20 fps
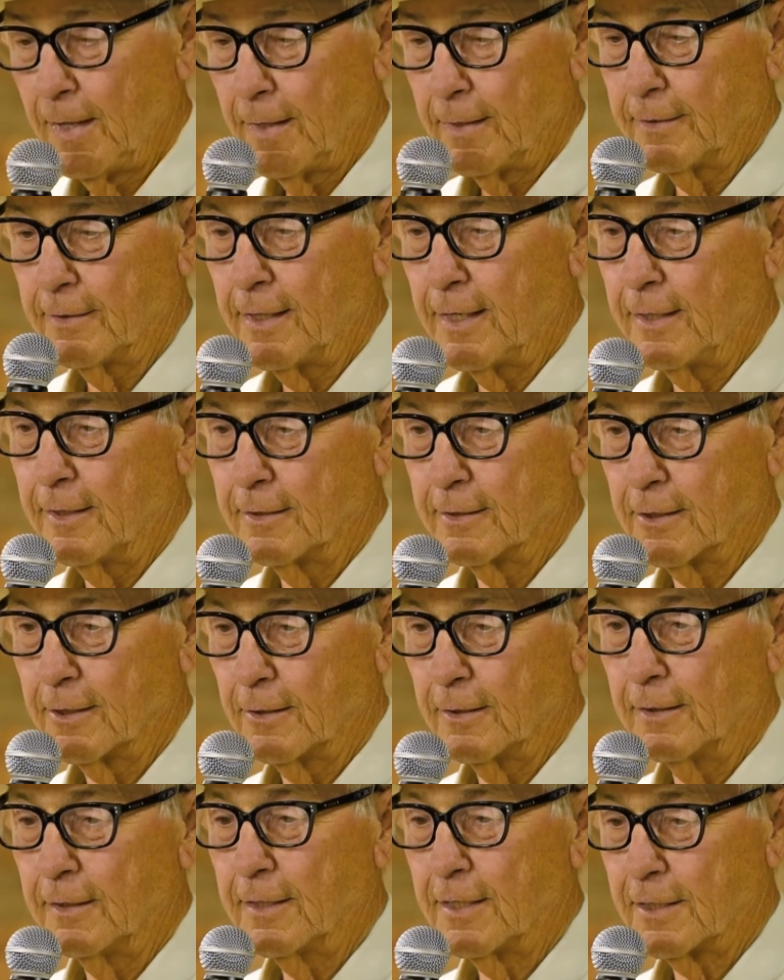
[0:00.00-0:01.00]
Stayed on
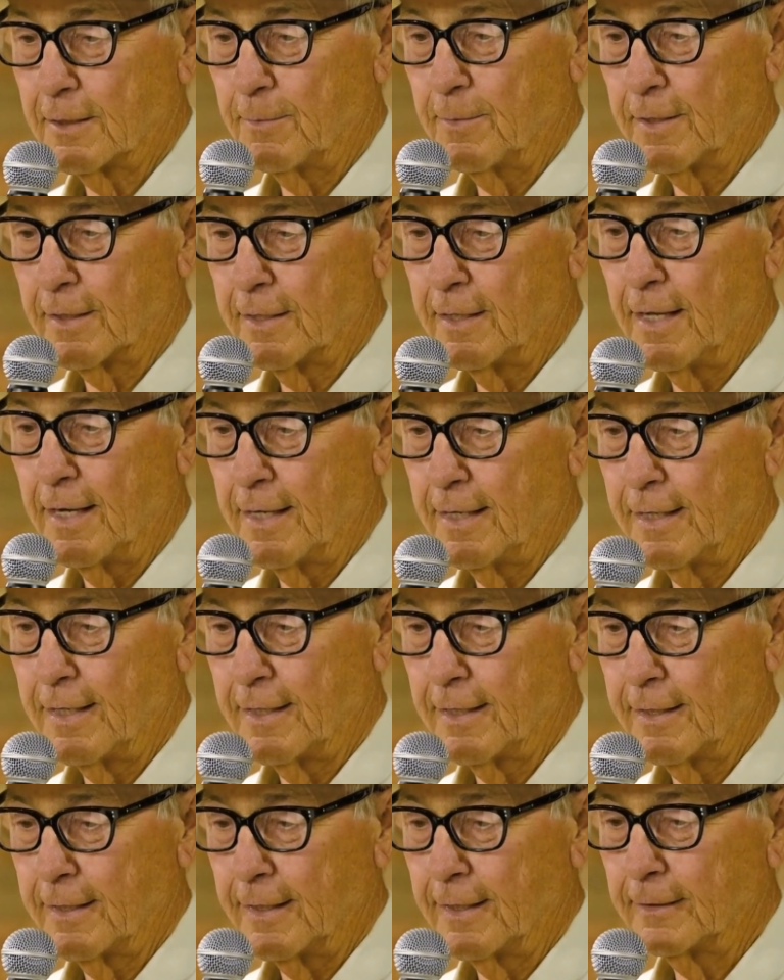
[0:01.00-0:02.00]
until Elizabeth died,
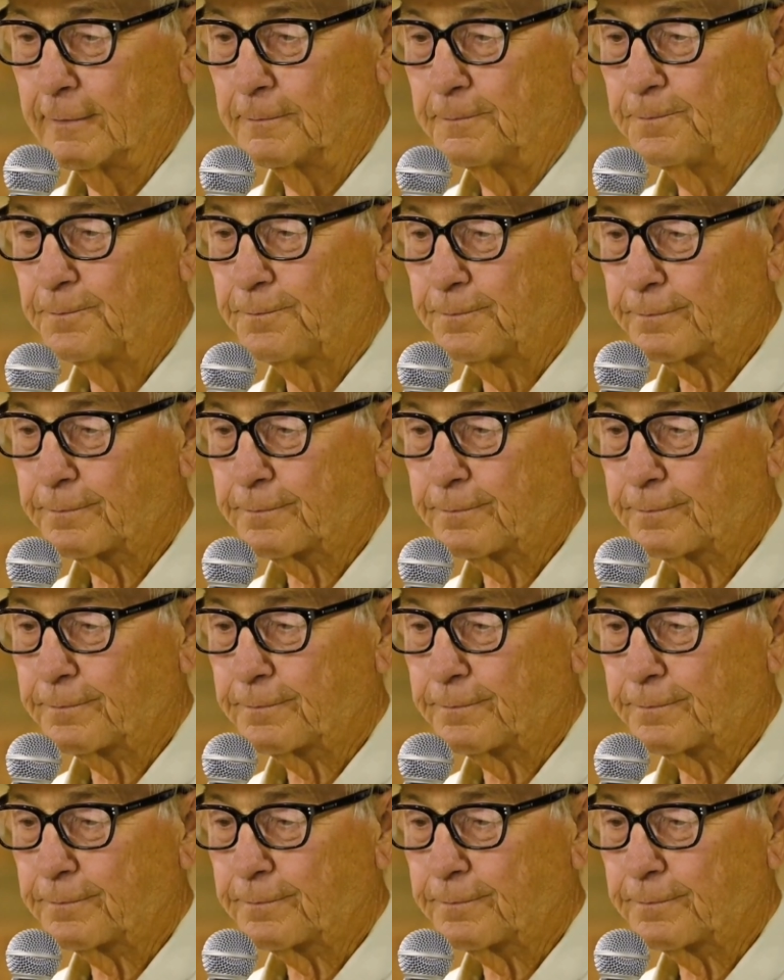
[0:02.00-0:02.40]
I think,